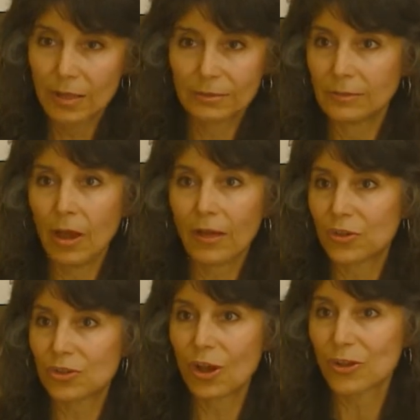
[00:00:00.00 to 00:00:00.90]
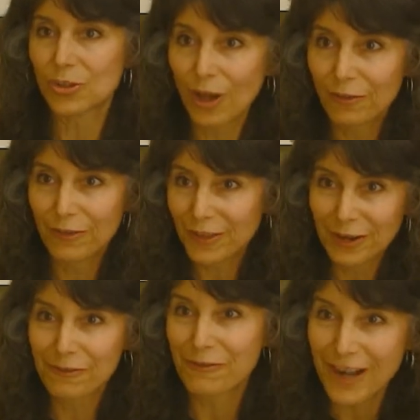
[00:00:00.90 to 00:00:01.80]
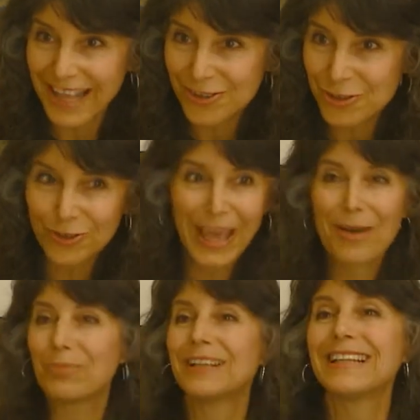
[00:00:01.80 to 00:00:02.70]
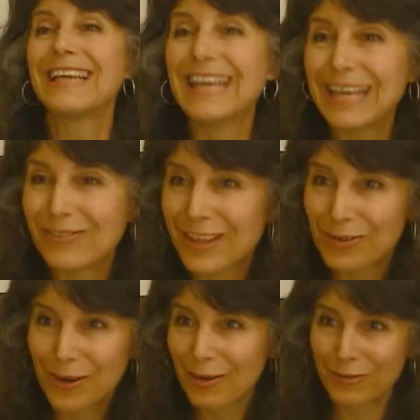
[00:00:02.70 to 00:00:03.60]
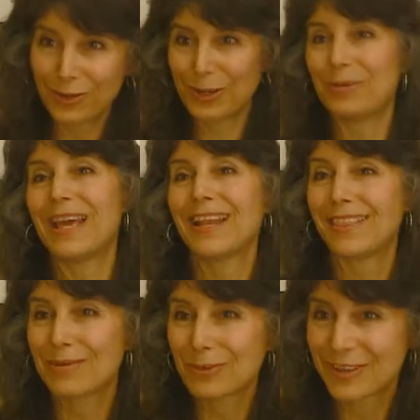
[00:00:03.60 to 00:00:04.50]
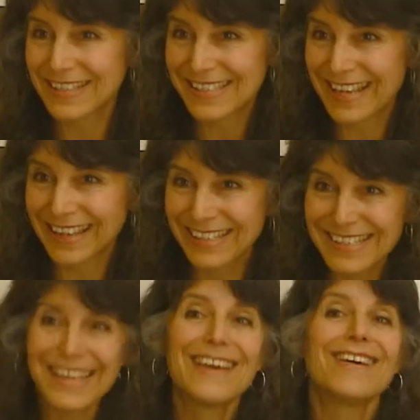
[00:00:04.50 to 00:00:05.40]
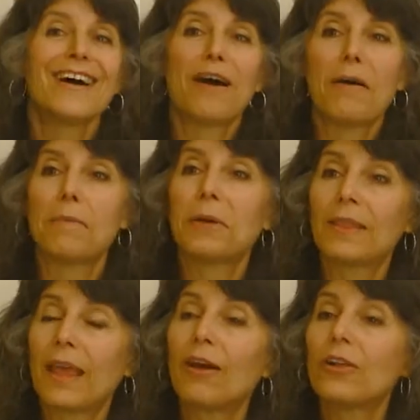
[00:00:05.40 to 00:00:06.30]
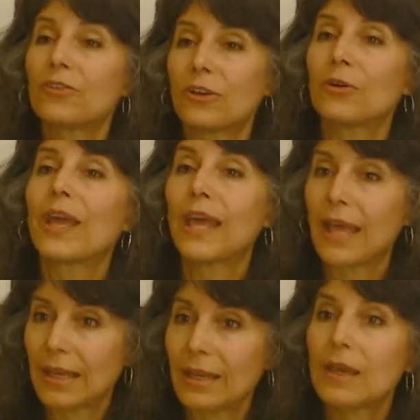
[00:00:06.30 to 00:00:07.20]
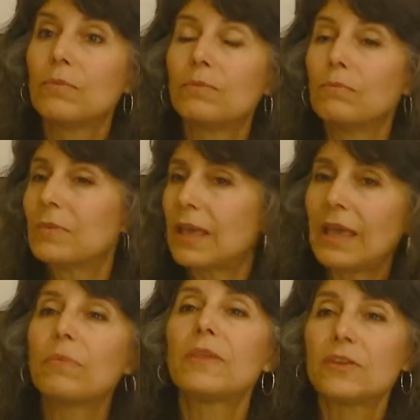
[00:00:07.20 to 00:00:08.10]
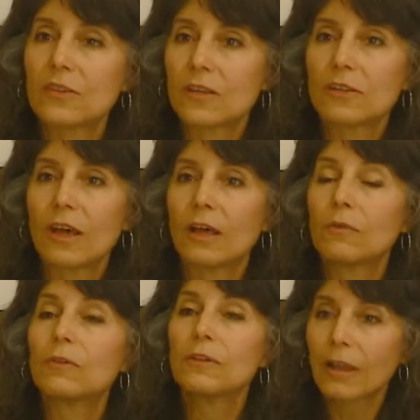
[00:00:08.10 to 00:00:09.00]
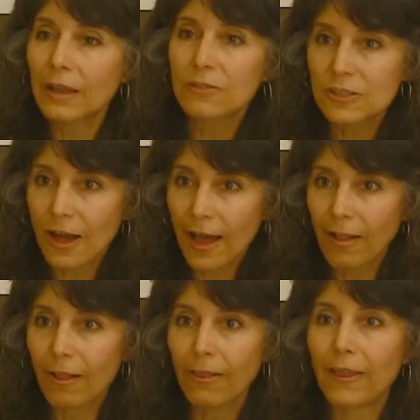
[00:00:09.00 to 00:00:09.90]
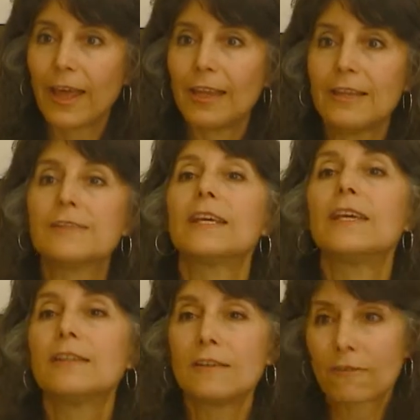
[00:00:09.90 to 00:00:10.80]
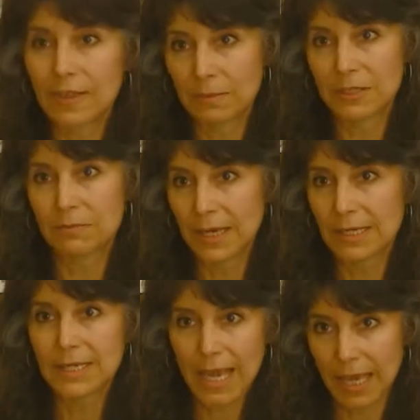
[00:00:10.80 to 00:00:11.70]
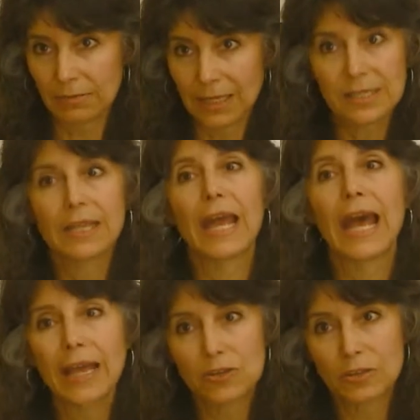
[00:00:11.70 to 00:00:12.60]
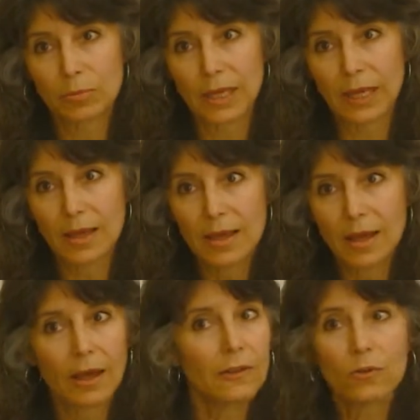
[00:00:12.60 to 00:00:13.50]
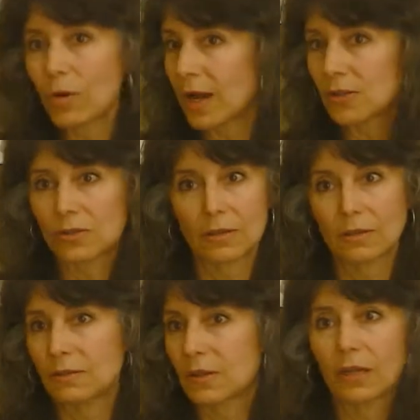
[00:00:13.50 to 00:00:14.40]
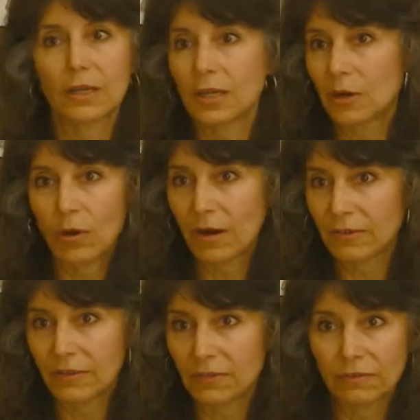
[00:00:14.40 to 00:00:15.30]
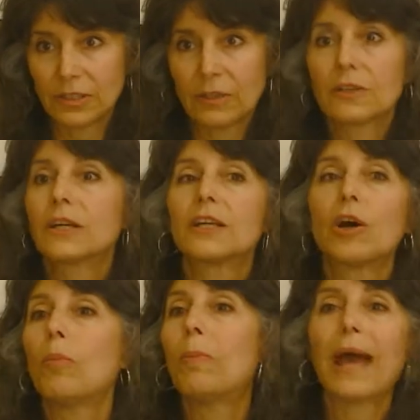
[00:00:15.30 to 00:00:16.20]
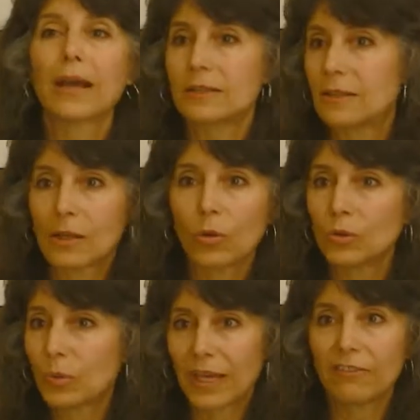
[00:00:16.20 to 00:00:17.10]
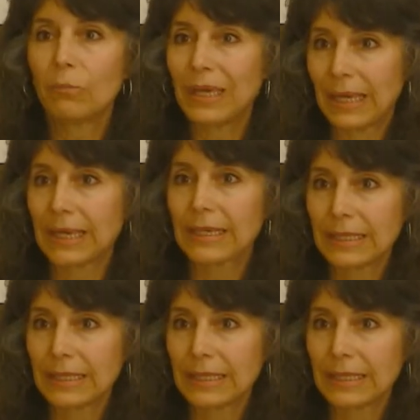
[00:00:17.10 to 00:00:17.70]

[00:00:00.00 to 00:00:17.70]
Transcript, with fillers: knock the socks off of their friends who can't believe that raw food could be anything more than salads. Um, but they also can keep this as a lifestyle that is easy for them to maintain, because it has to be. Otherwise, they're going to go off of, you know, they're going to go back to the old way of being.